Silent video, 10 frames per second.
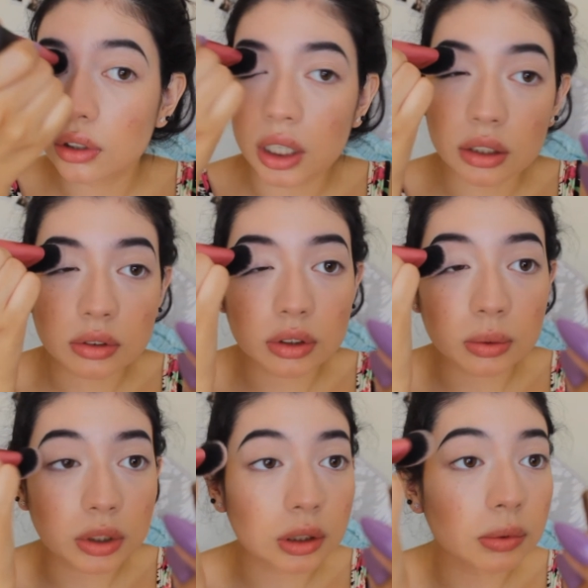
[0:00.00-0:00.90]
I know it's
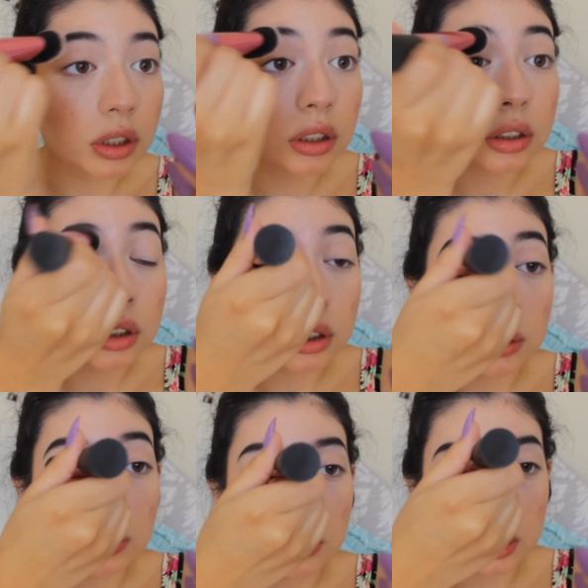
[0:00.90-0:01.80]
weird, but it
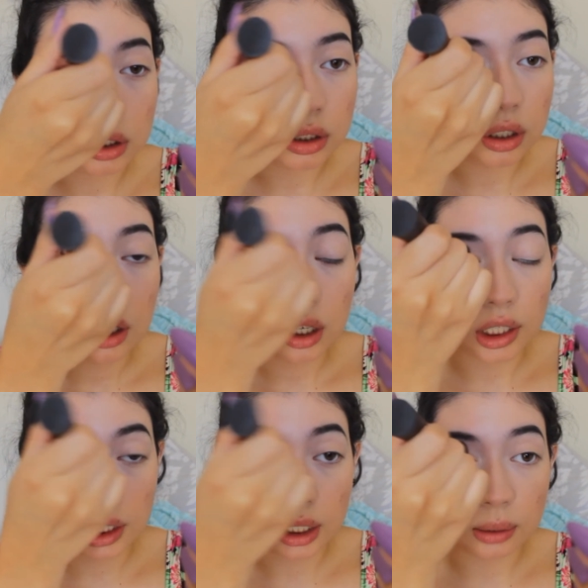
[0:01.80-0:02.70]
does work. And
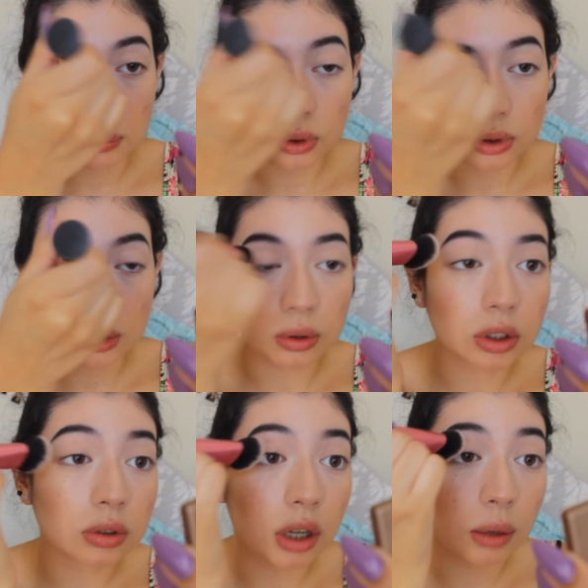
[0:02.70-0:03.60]
I'm also going
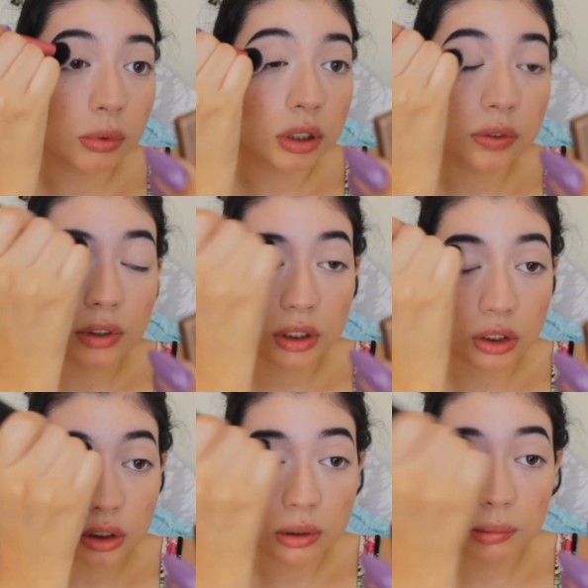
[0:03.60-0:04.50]
to add more
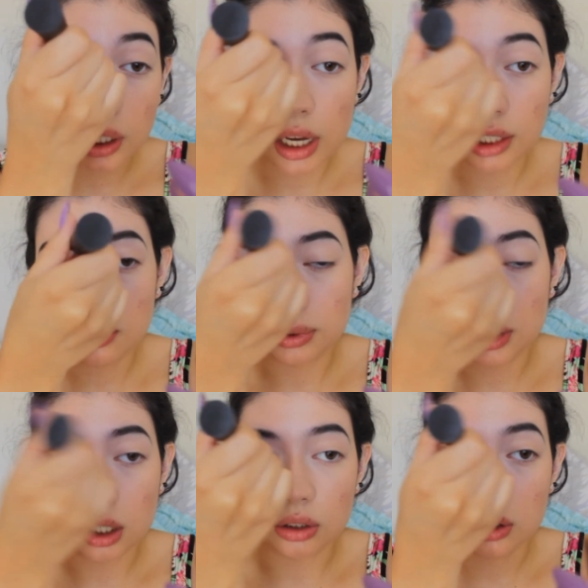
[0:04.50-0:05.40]
definition to my eyes
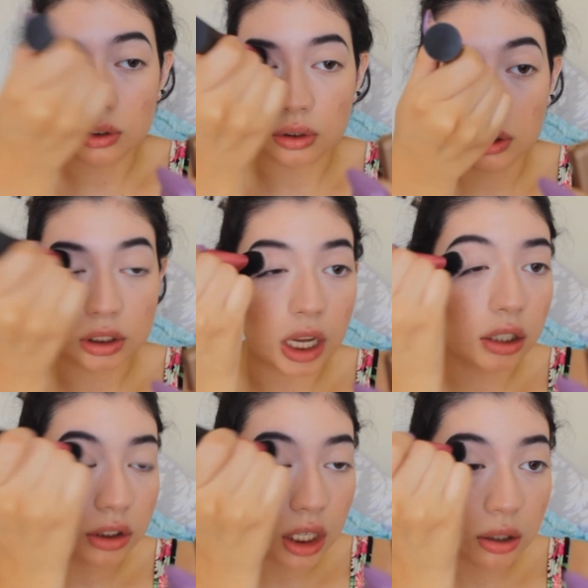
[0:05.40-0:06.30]
without using
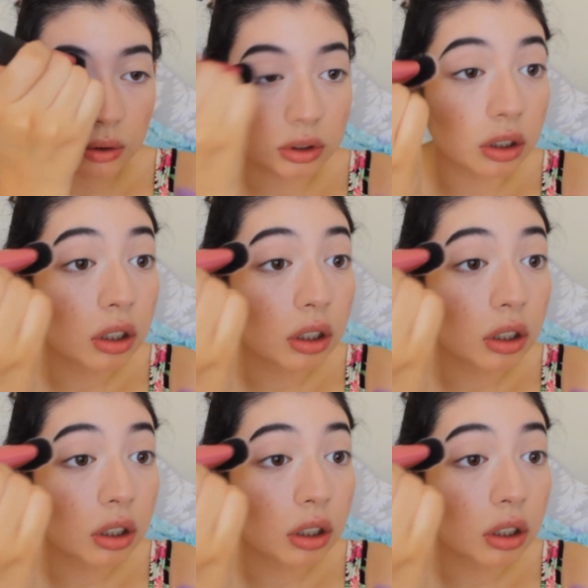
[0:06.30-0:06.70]
eyeshadows.